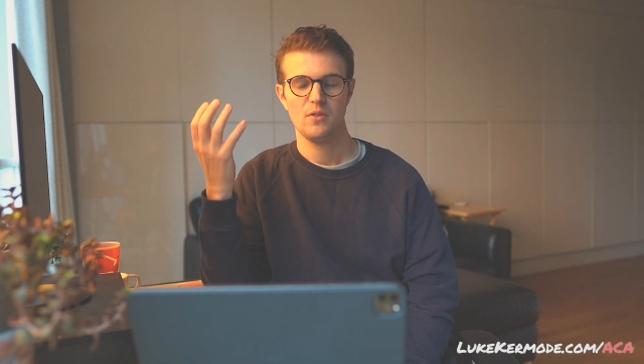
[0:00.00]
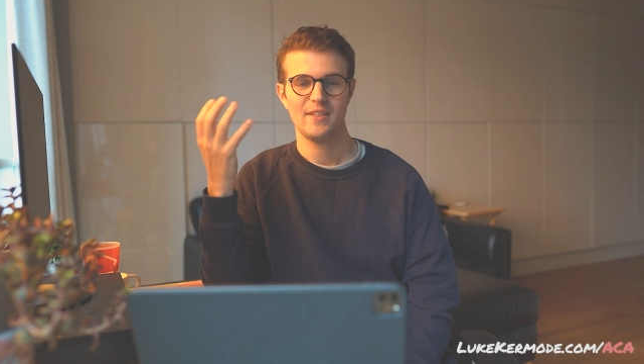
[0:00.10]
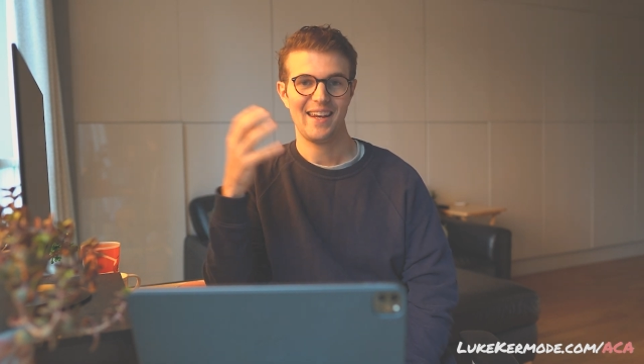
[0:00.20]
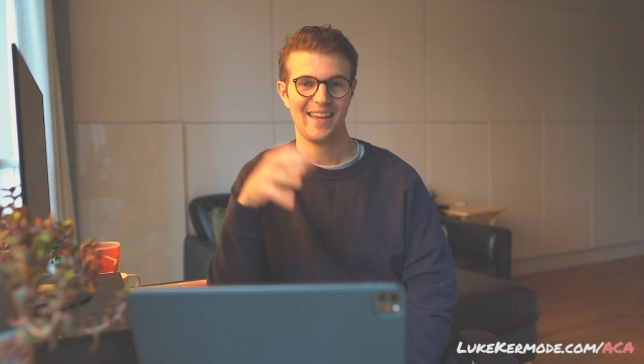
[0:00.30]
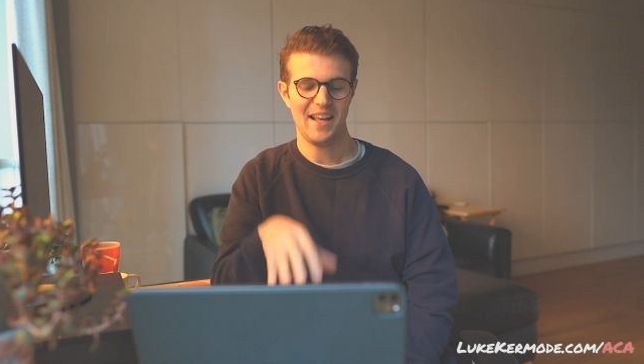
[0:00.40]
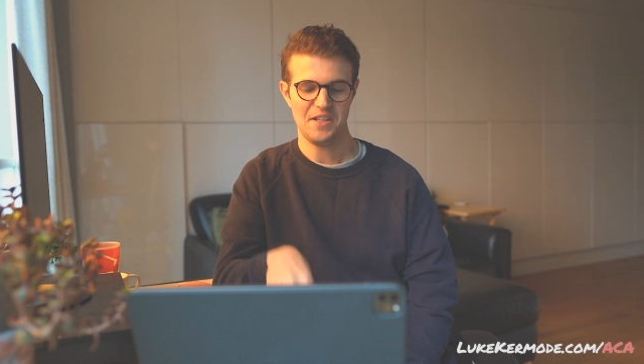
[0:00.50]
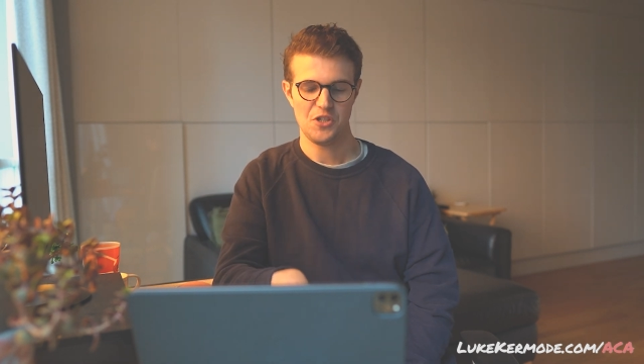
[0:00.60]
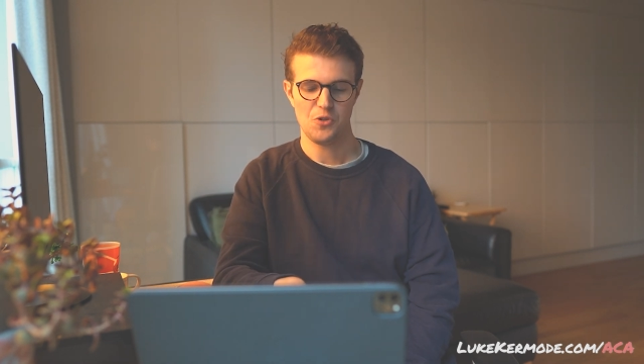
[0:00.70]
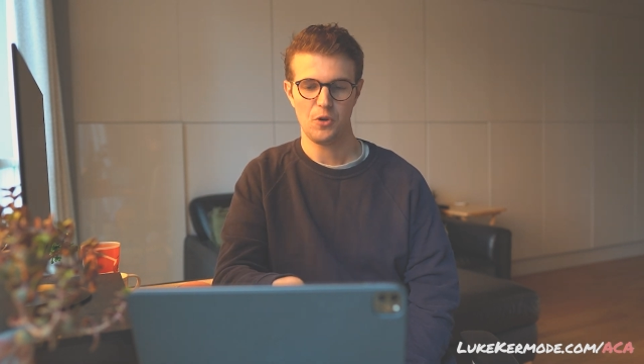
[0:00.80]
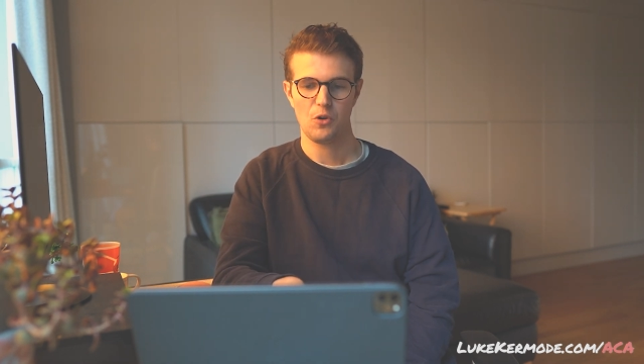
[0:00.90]

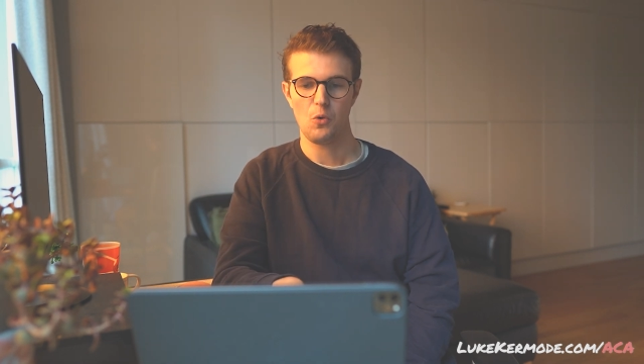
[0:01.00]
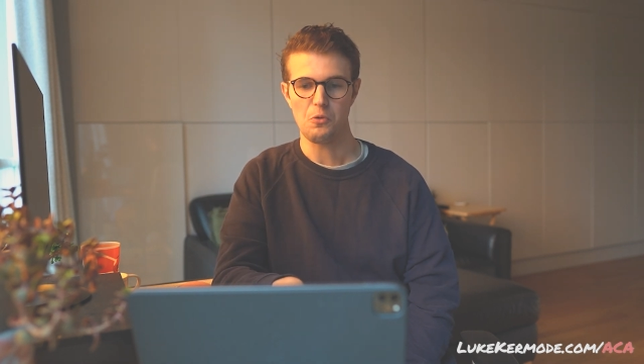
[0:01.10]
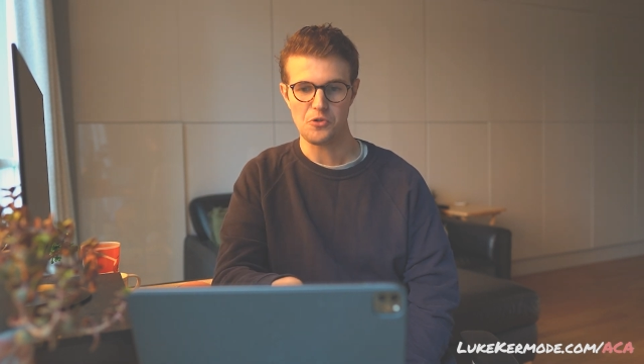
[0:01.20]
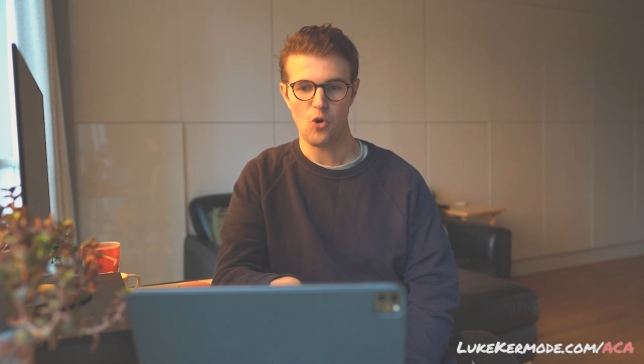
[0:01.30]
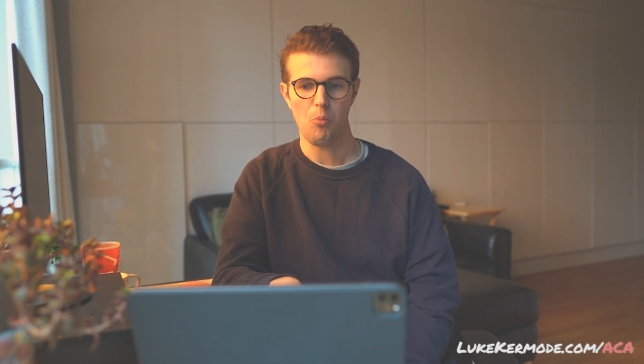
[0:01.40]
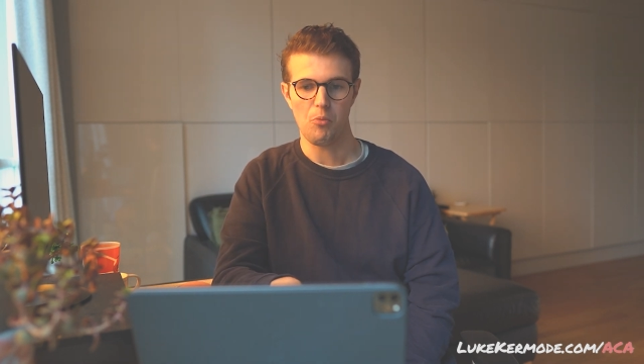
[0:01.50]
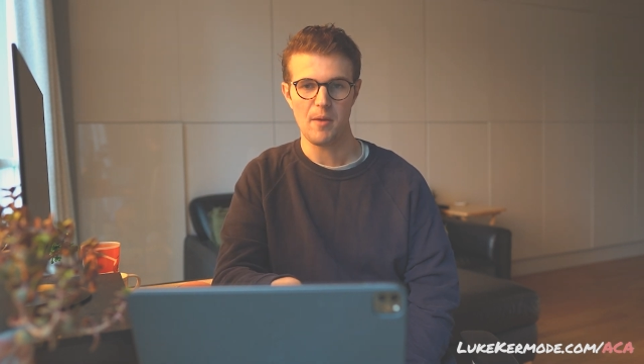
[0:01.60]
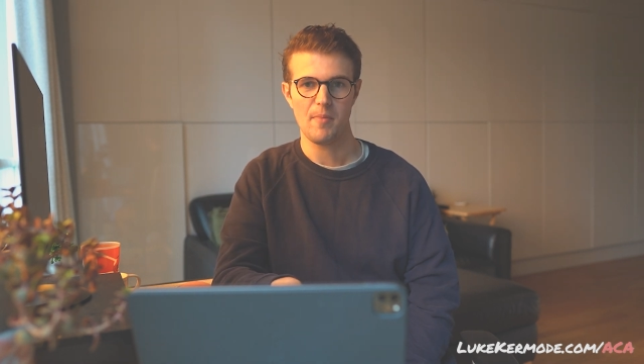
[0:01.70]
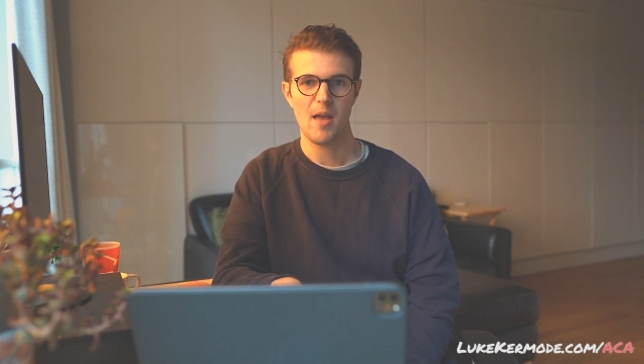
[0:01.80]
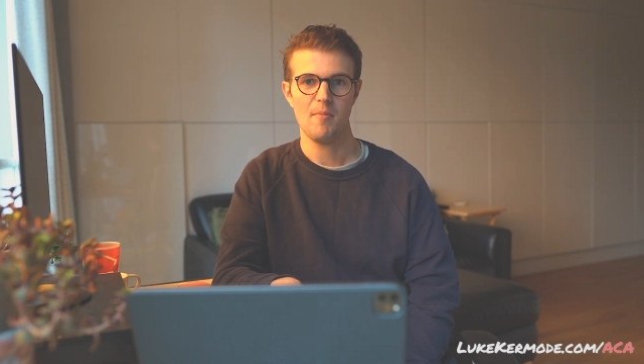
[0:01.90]
dedicated to accruals or
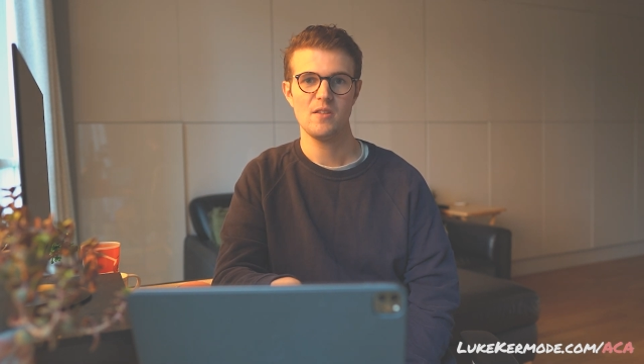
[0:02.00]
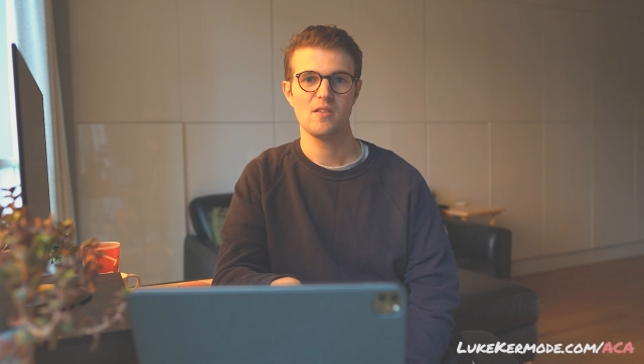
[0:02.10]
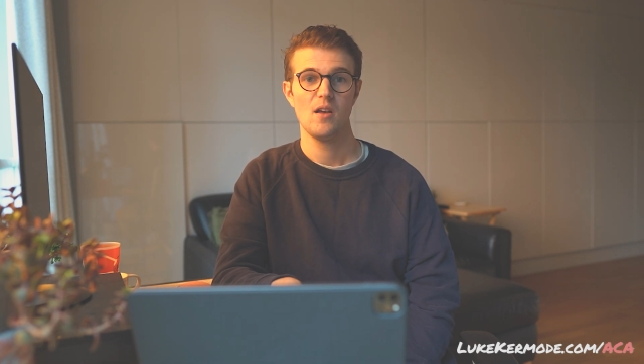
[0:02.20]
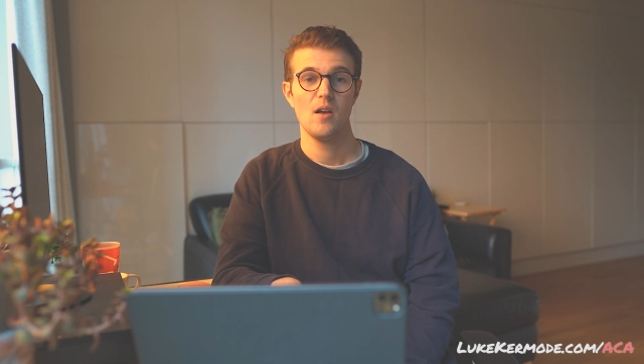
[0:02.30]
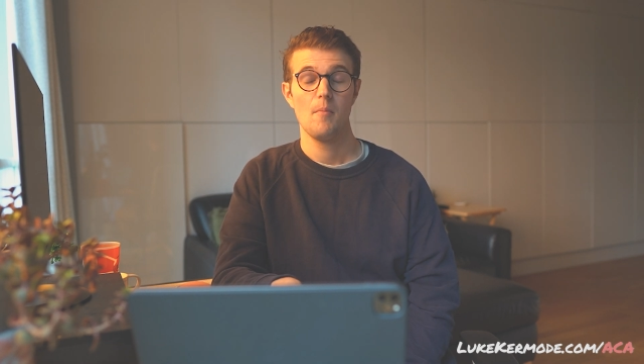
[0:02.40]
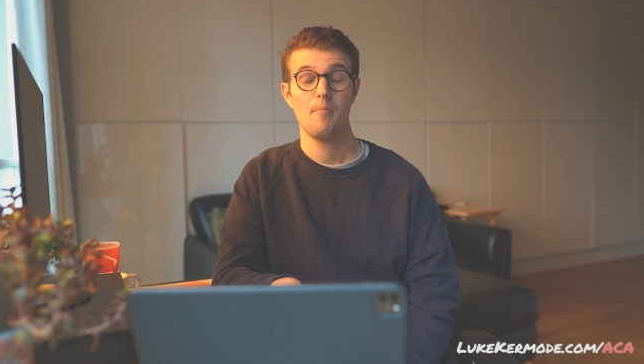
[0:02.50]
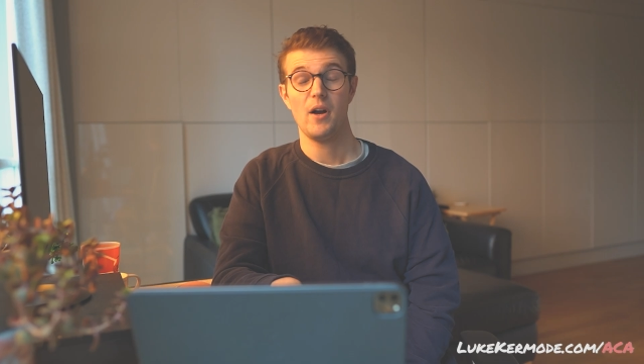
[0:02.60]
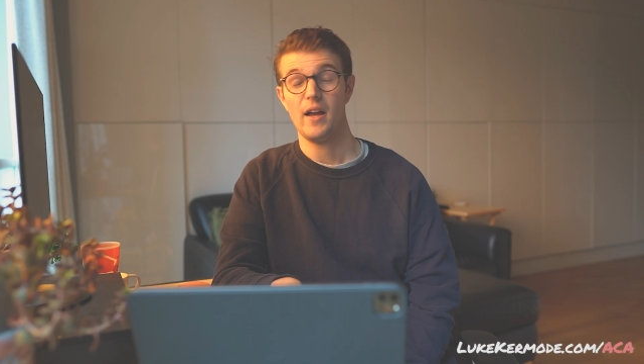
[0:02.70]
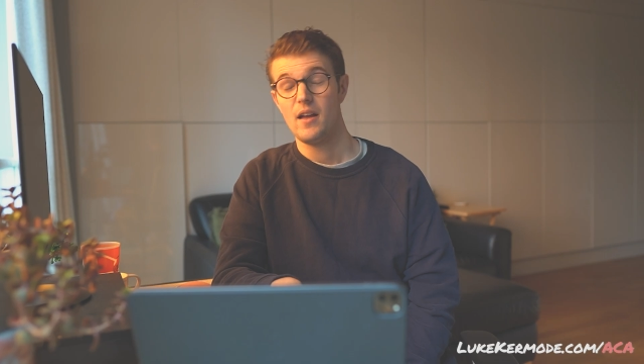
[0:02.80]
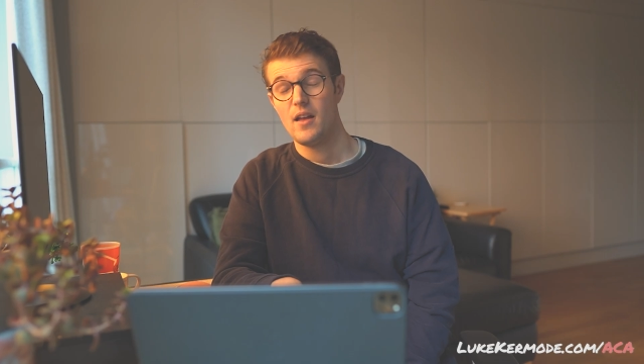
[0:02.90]
prepayments,
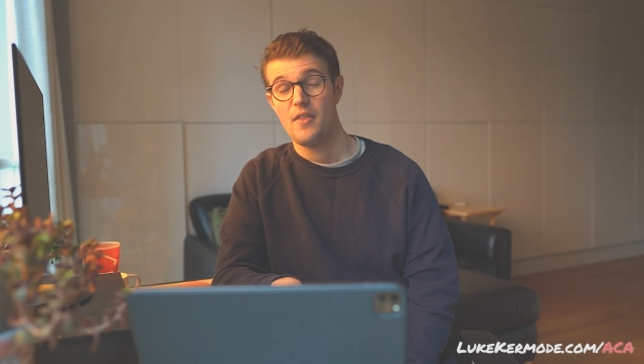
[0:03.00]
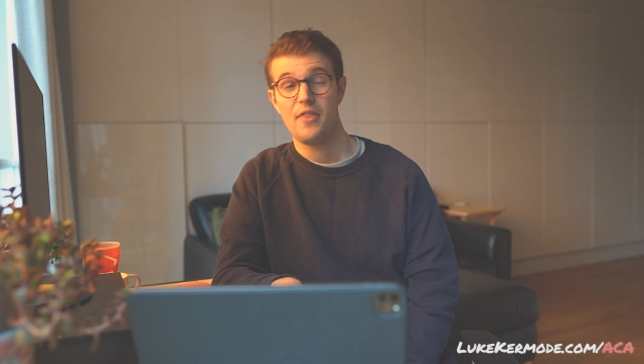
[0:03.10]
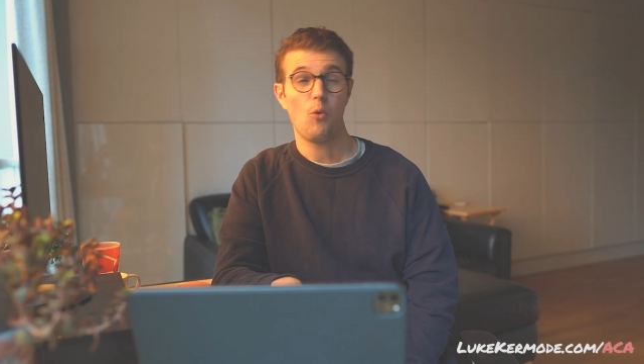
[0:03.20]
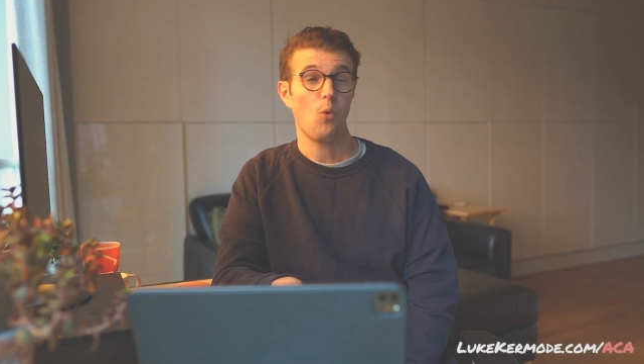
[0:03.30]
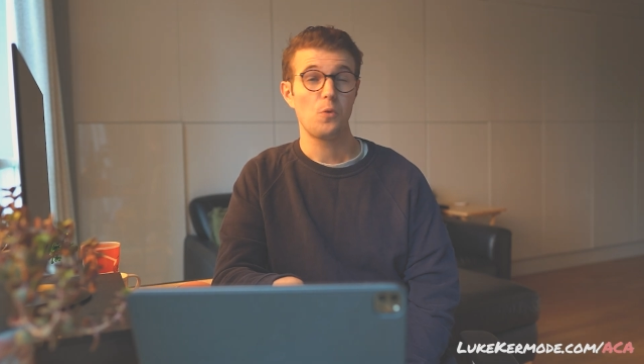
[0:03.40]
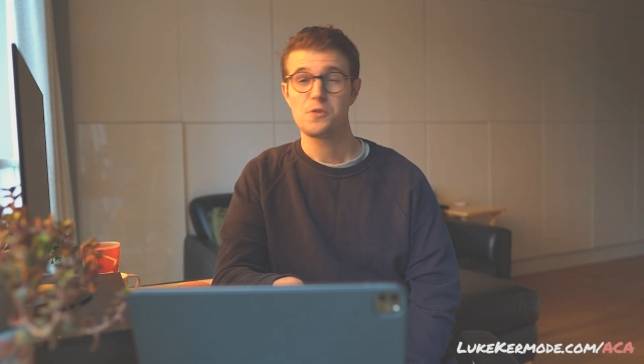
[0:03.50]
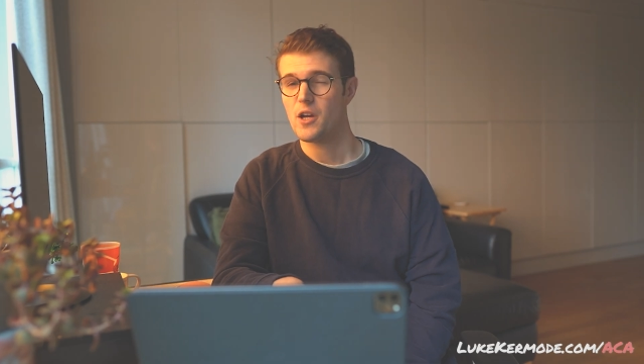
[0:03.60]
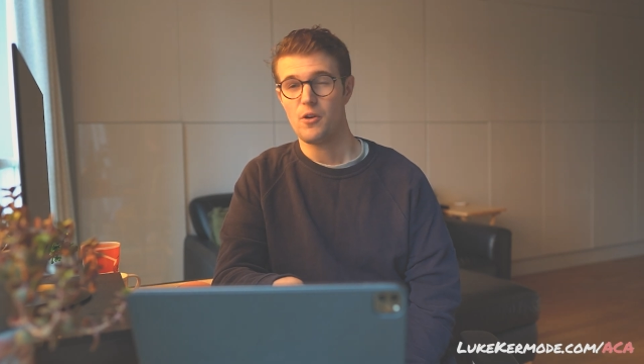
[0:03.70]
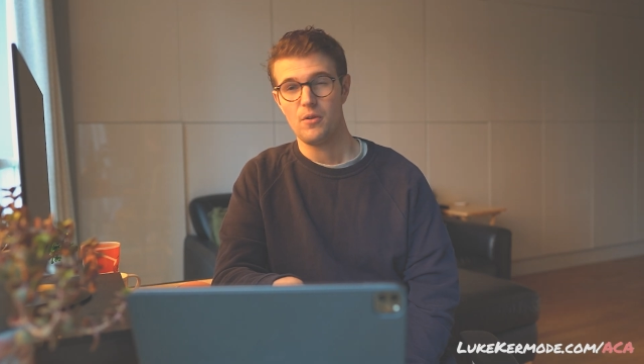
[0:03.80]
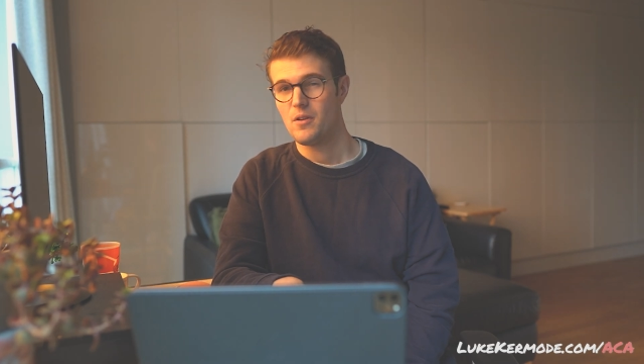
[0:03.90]
but they'll
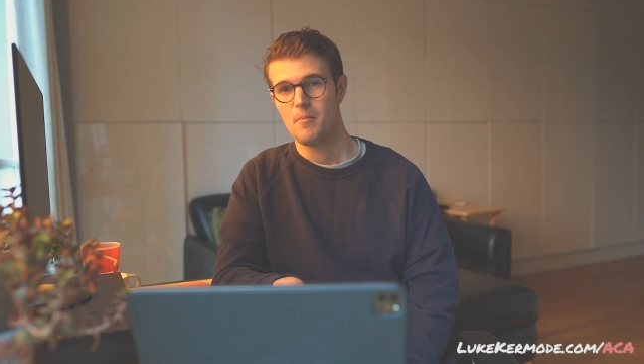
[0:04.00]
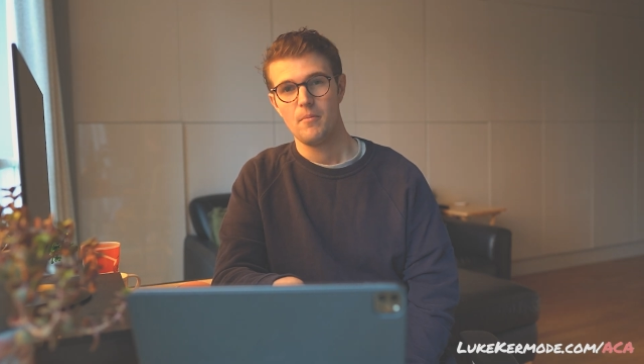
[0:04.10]
also